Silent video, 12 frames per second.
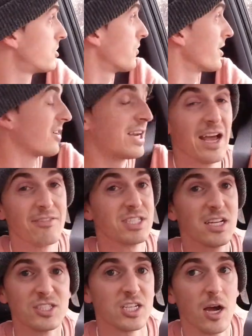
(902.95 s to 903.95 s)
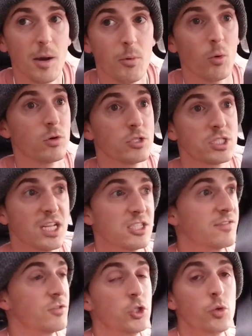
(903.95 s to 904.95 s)
So they're going to have tons of cup holders, tons
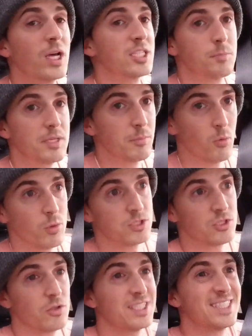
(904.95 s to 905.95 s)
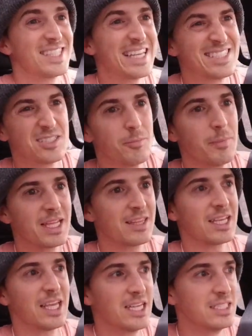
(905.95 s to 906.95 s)
of USB ports, all these things to make the
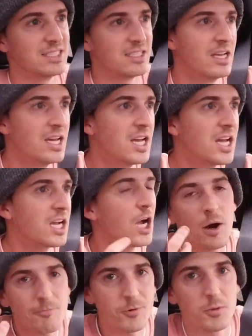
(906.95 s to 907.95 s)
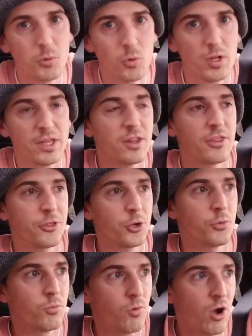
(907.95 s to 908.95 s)
kids comfortable in the
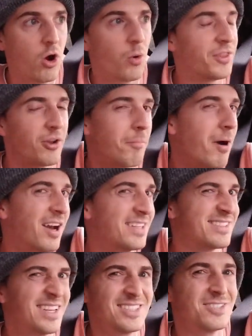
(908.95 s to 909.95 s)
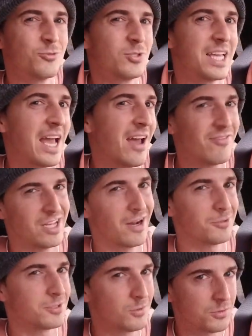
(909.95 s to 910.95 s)
third row. And the Armada doesn't really have that. I
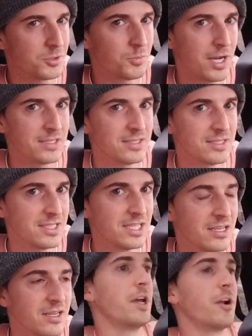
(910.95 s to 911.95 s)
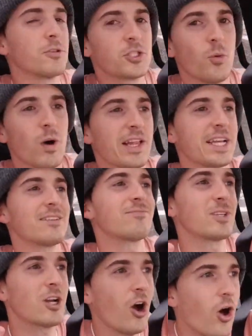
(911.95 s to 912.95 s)
was a little surprised to see. And also, while I
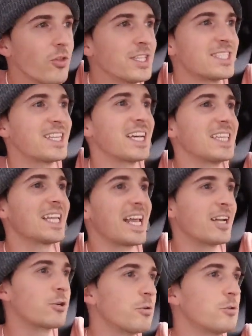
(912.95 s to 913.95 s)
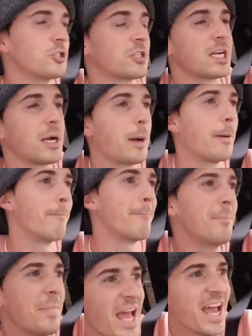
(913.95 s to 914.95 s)
call this thing a Land Cruiser
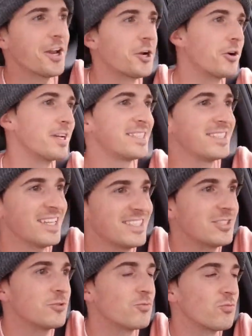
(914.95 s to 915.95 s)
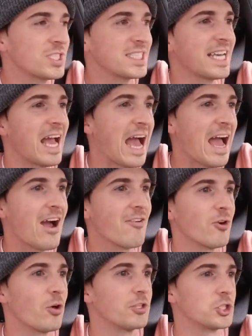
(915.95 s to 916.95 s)
competitor, it doesn't really have
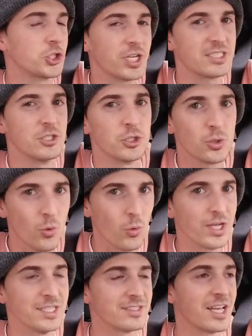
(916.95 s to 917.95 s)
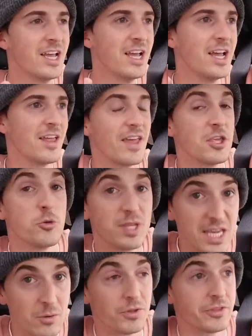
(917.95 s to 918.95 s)
all the tricks and toys that you
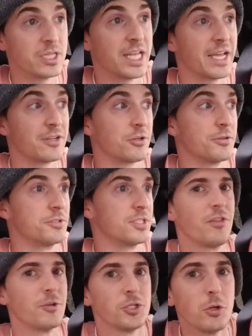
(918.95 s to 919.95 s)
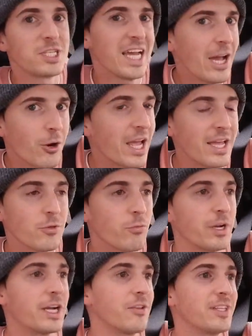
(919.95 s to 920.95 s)
get with a Land Cruiser. There's no tailgate in the
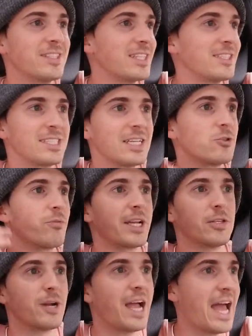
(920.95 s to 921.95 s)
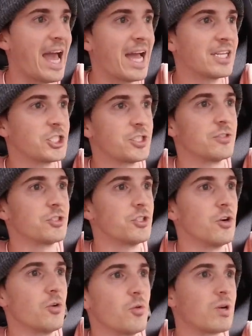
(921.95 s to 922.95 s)
rear. This thing just has a regular hatch. There's
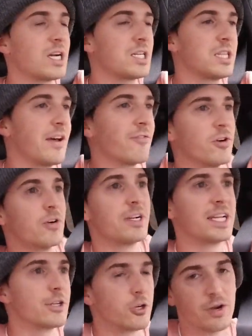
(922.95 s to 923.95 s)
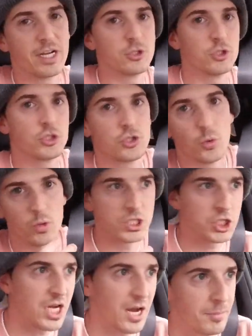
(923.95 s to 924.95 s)
no clever integrated
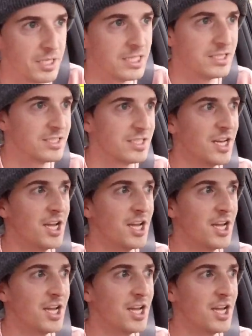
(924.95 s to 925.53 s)
storage cubbies.